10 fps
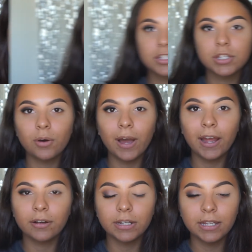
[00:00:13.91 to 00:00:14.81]
So
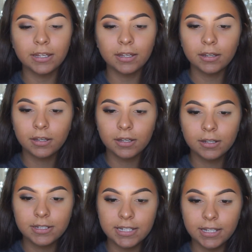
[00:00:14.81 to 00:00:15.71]
I already
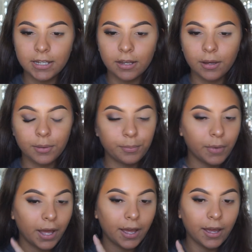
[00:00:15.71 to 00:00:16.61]
did
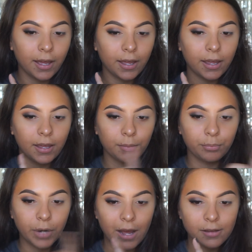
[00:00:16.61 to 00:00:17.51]
my
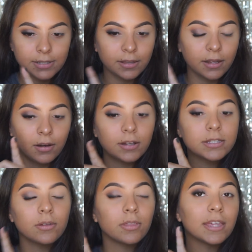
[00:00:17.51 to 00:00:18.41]
brows and then
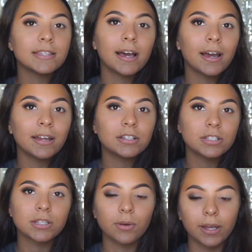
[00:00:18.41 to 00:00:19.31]
also this eye
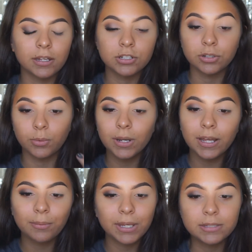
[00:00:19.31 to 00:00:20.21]
just so I can show you one
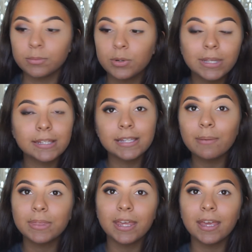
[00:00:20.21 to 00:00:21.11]
eye because I'm doing the
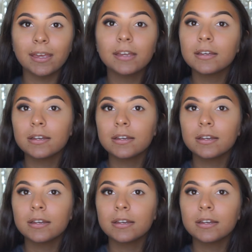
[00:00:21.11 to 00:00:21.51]
same thing.